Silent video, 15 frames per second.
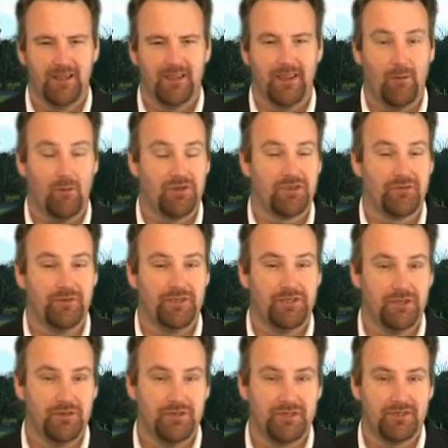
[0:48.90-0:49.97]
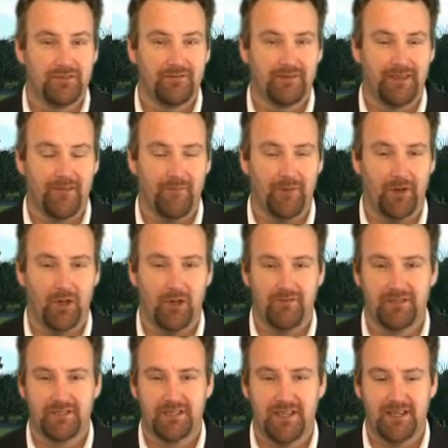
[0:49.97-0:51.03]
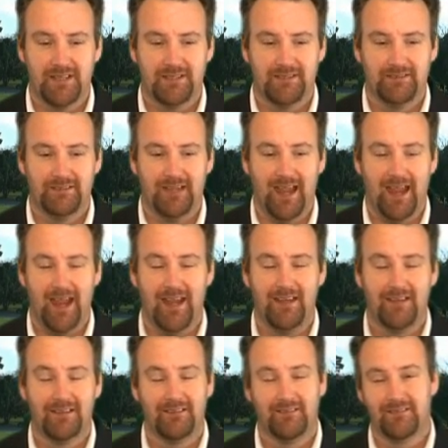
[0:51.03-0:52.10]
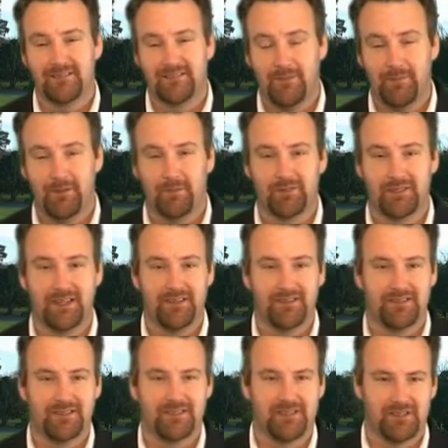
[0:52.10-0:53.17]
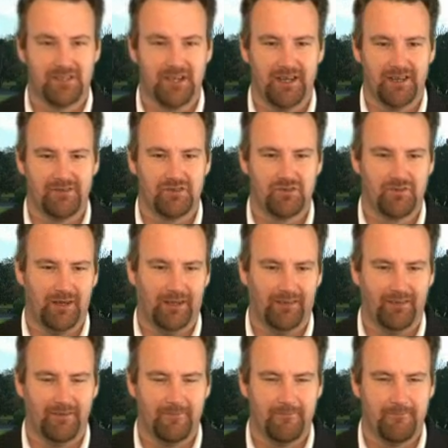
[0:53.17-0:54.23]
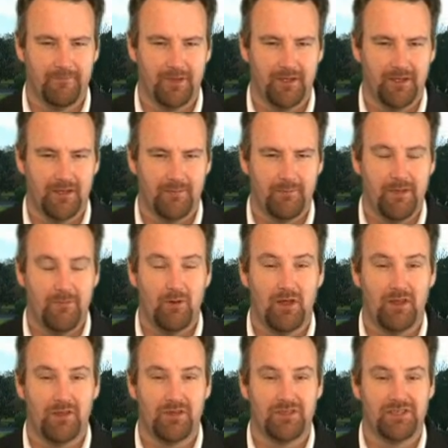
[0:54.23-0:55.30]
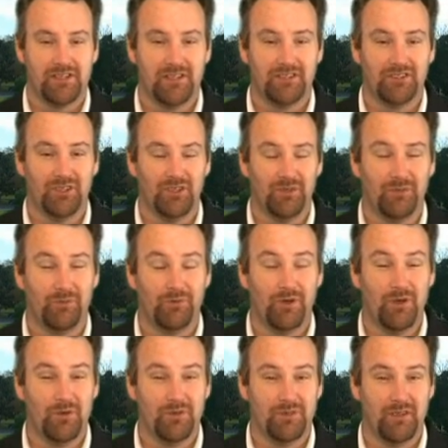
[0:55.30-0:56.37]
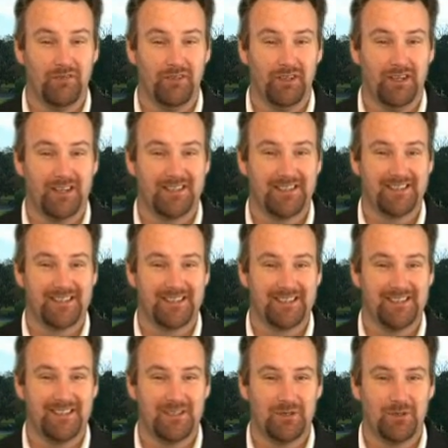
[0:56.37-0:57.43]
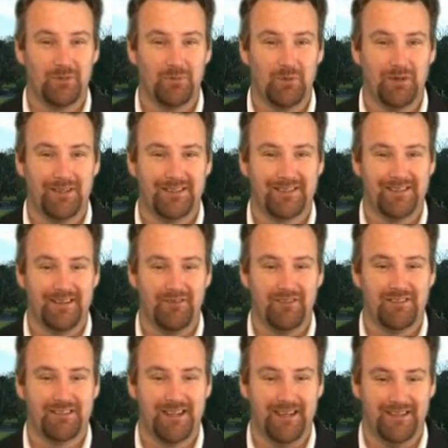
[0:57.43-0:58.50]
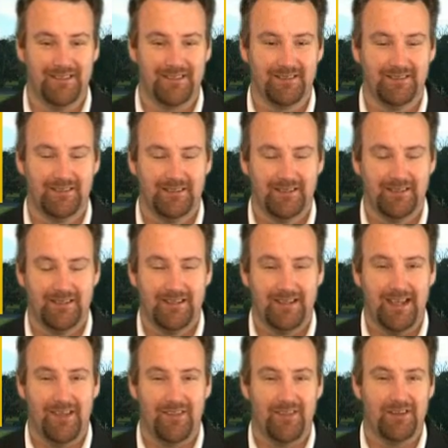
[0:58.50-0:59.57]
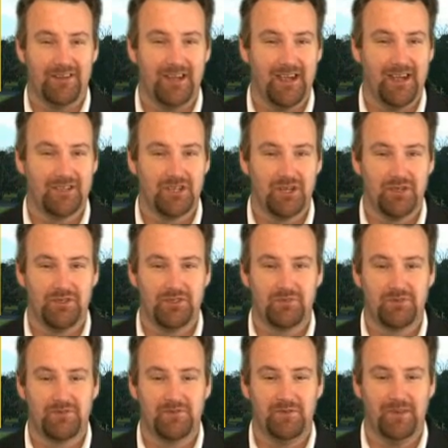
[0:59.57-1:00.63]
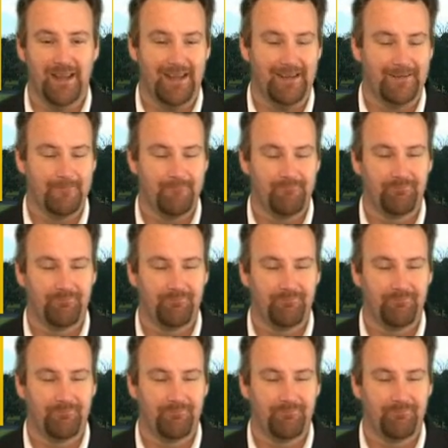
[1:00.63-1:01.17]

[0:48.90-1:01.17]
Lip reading: They want to reduce government oversight, and some people say this is a sign of strength. Meanwhile, the New Zealand dollar rose overnight to 62.7 cents, and the Dow Jones was flat.